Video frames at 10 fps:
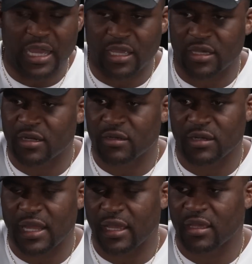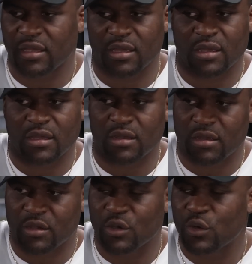I couldn't like
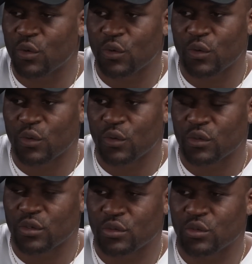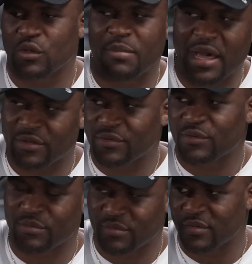go to the
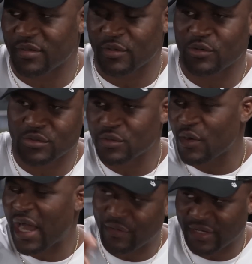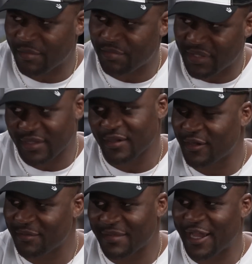bathroom, go go out there pee
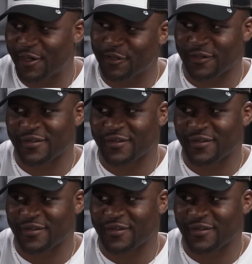on my own.